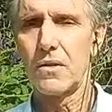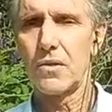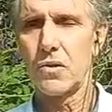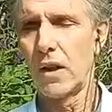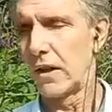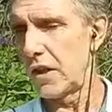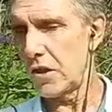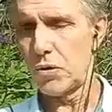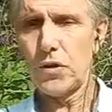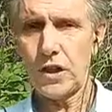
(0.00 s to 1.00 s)
So
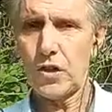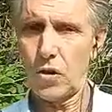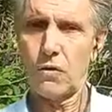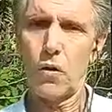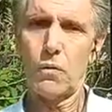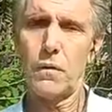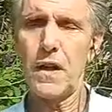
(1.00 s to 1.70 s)
unless you eat your own